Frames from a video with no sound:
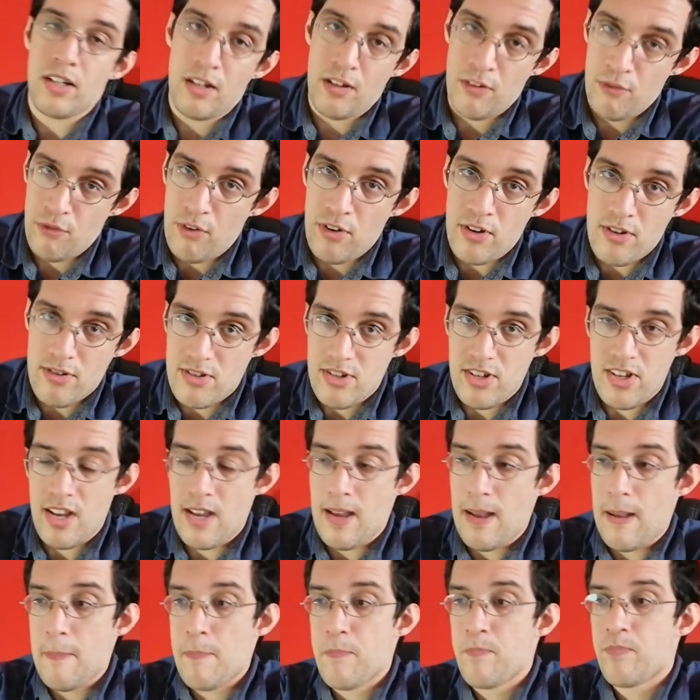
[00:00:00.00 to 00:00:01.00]
in first
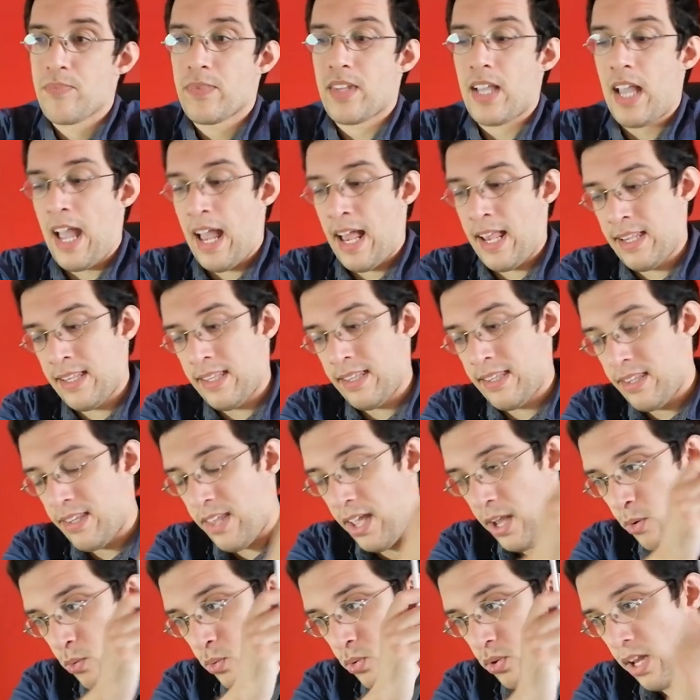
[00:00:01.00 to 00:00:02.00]
year. And
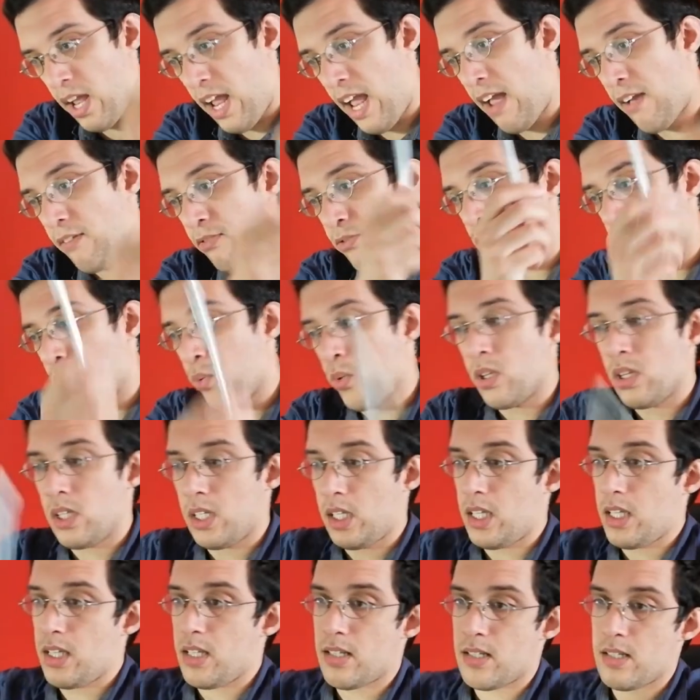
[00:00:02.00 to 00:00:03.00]
they would have to
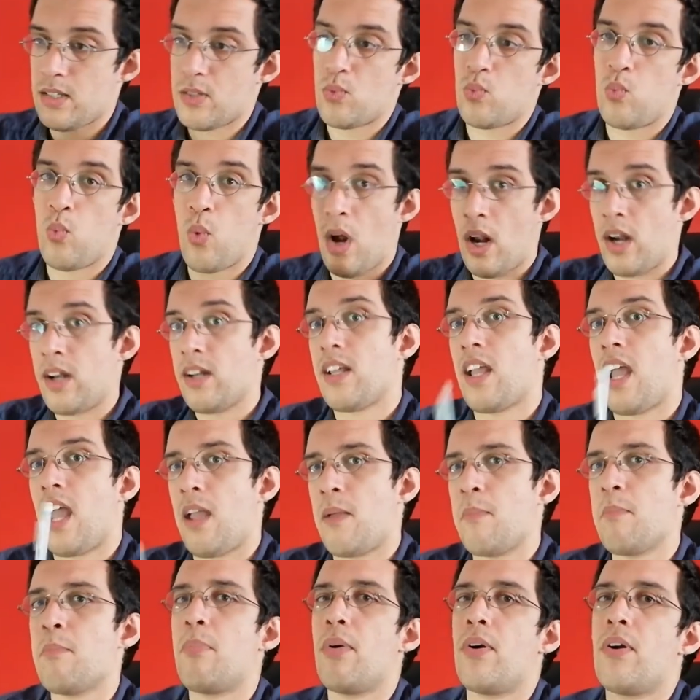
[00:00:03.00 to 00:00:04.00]
release one
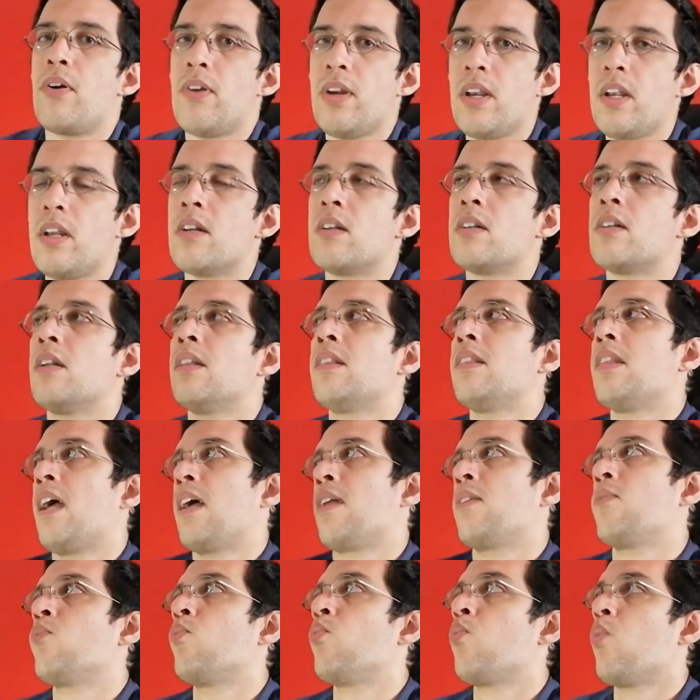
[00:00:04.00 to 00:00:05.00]
game per year and
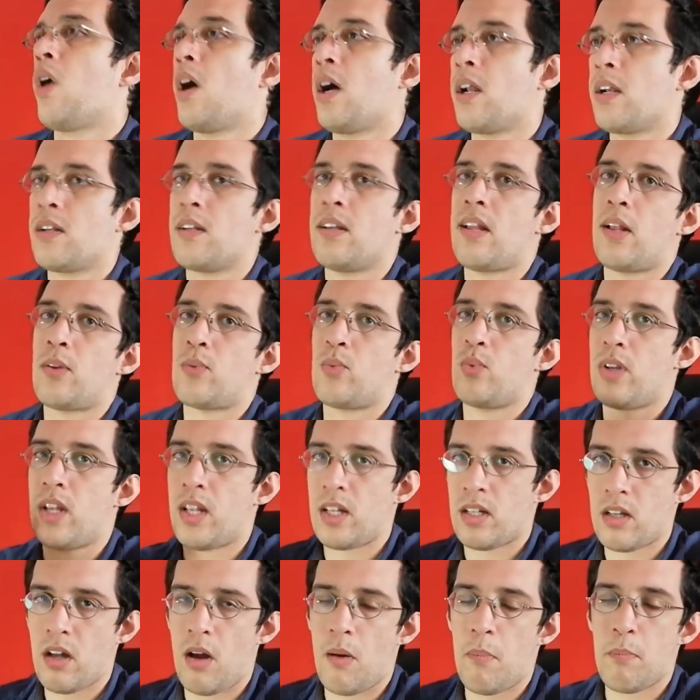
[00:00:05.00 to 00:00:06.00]
then one that would
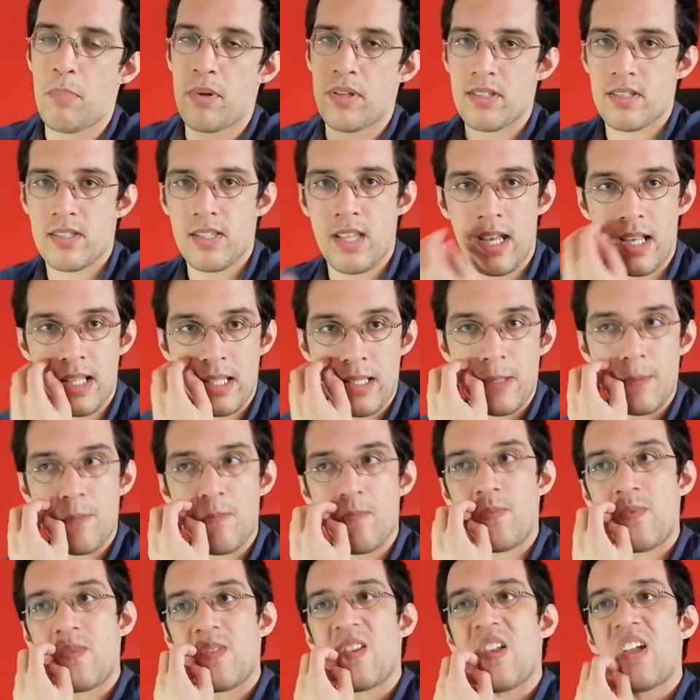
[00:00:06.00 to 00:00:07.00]
compensate
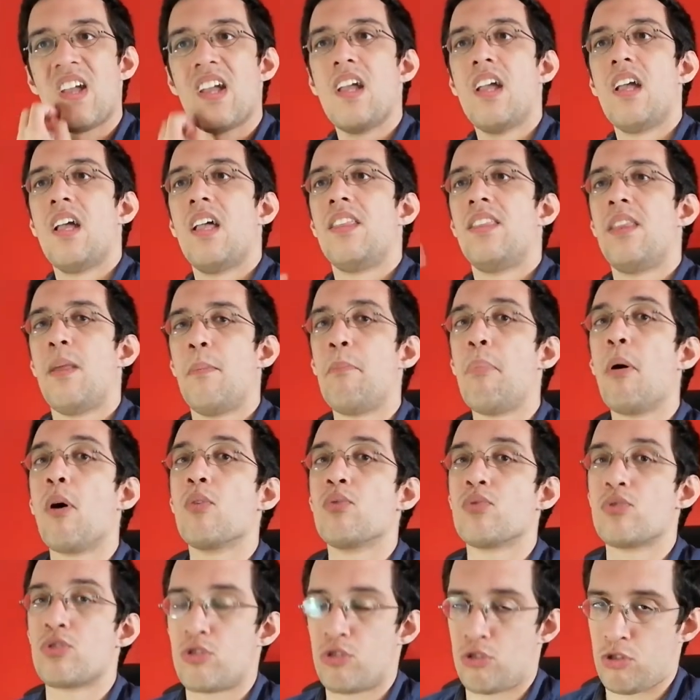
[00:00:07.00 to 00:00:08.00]
the
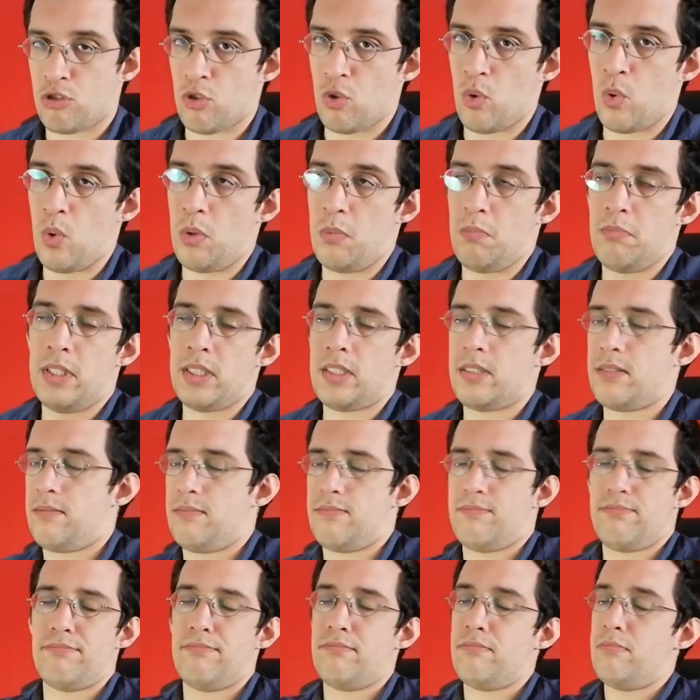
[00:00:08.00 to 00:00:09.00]
post school. But
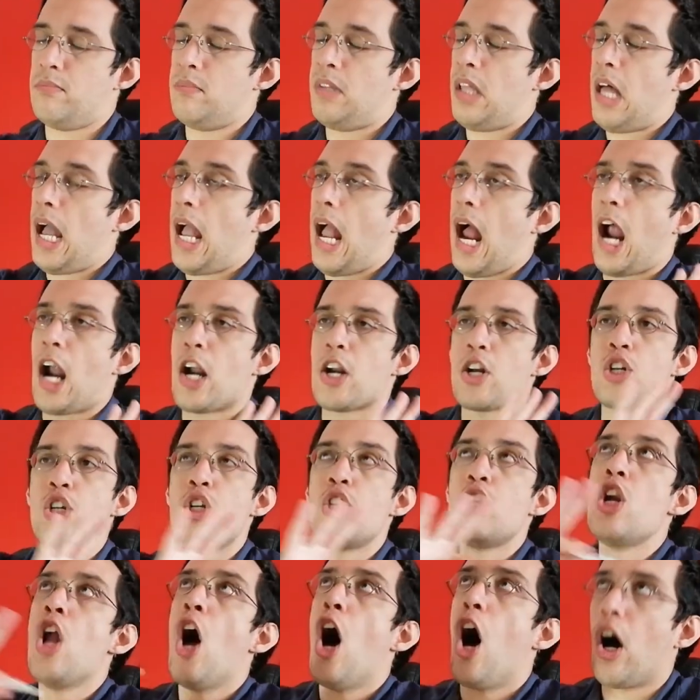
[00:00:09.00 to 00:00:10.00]
they are
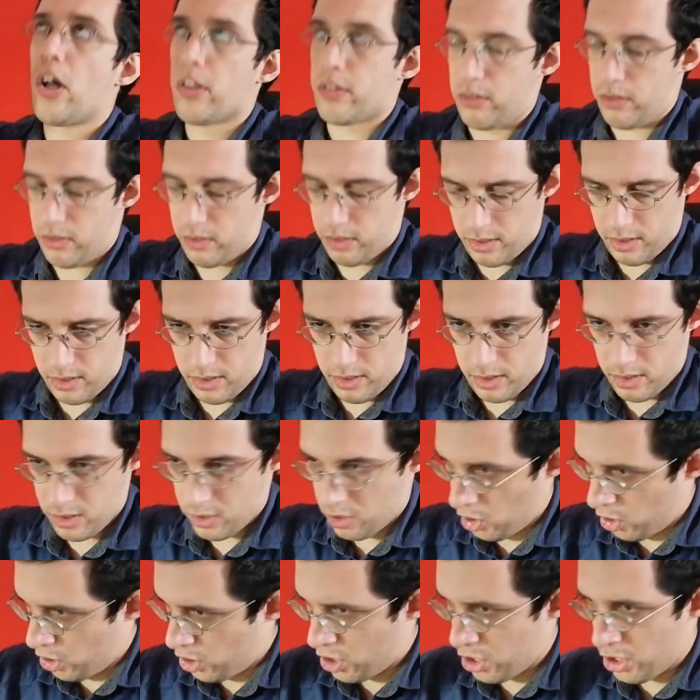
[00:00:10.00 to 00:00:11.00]
not
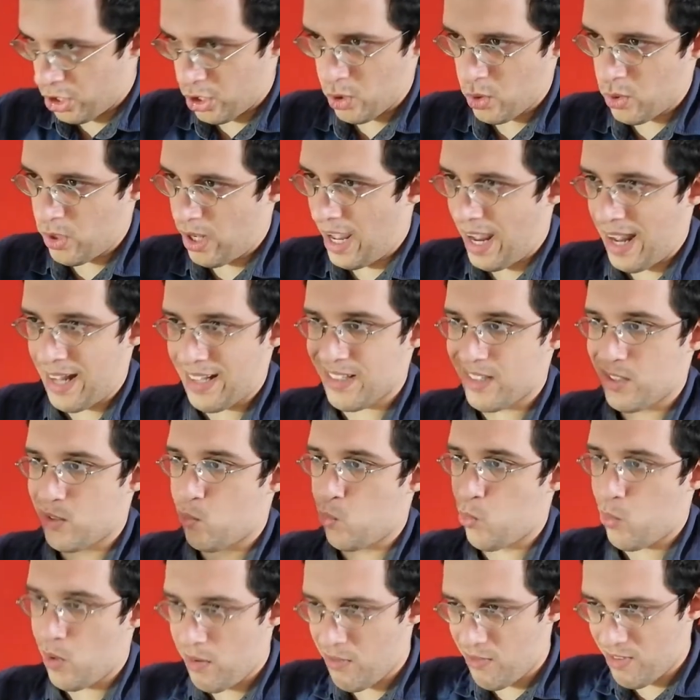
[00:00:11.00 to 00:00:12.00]
gonna do that.
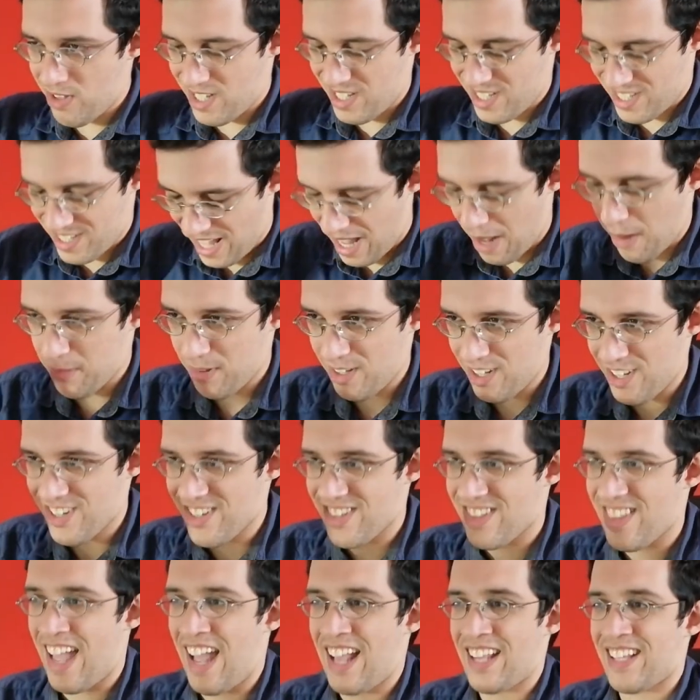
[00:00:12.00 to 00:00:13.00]
We've
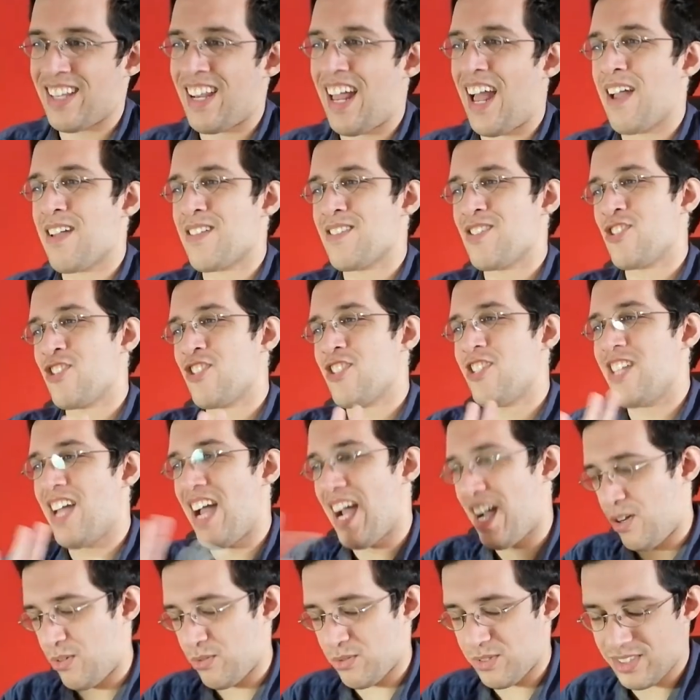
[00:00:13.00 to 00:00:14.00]
established that, and I
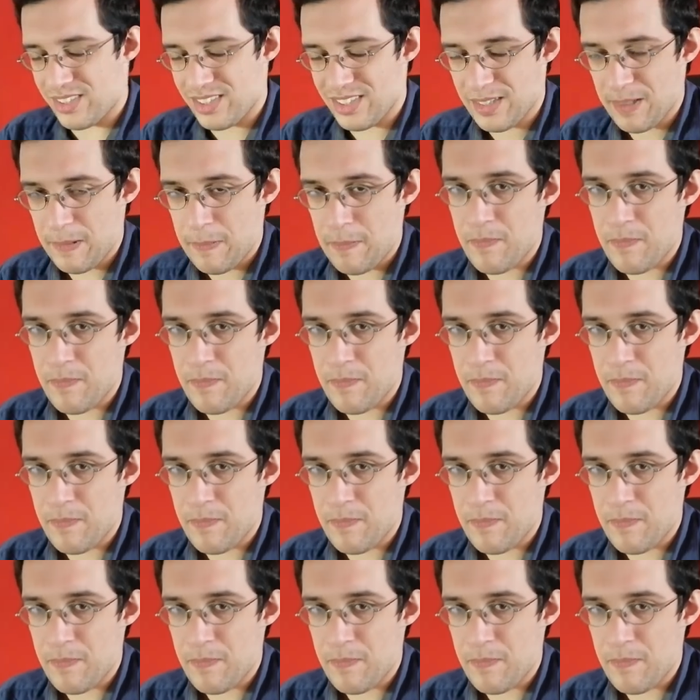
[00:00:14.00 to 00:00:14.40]
doubt